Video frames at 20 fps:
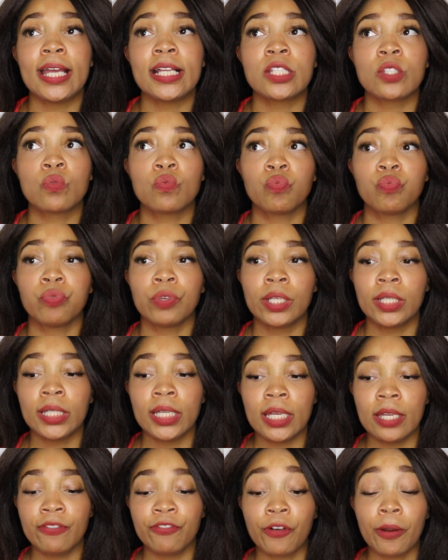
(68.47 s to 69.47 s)
it's
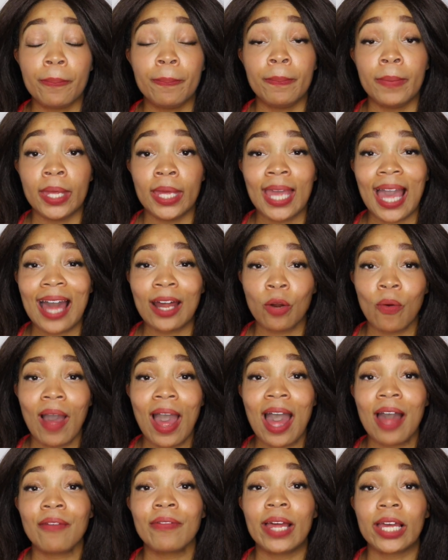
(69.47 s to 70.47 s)
really, for me, I
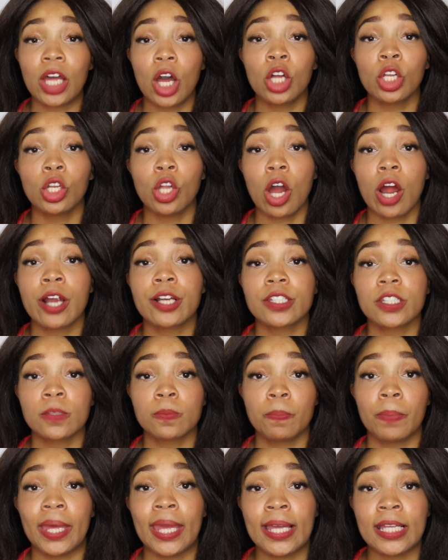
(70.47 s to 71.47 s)
don't have like a large
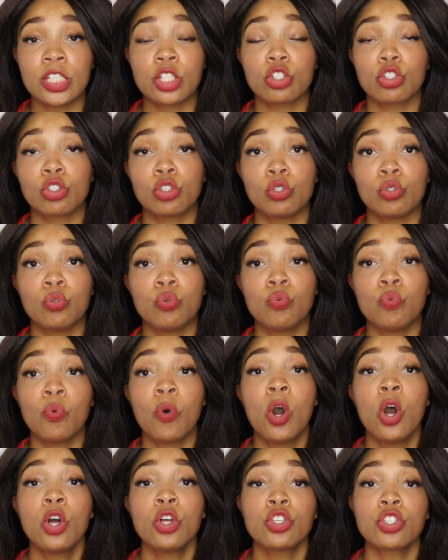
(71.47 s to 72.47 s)
space
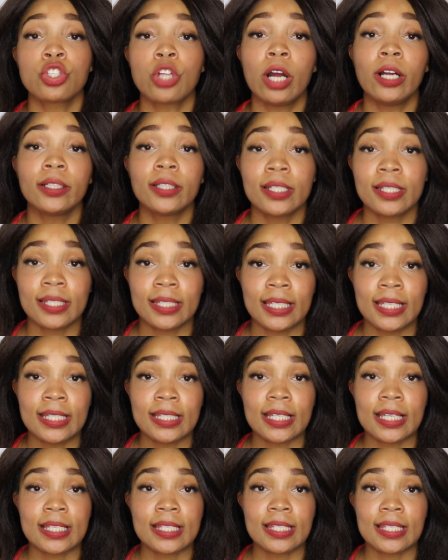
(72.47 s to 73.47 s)
to start the
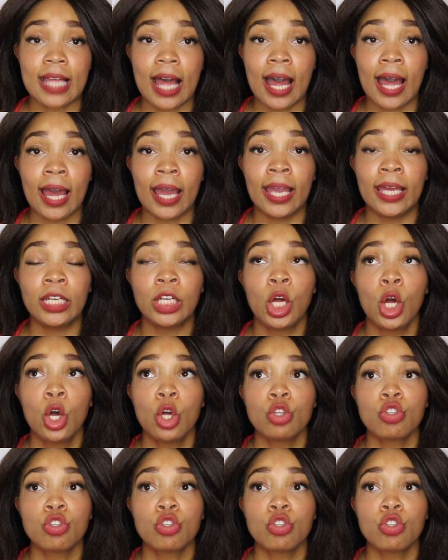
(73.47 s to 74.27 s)
seeds inside.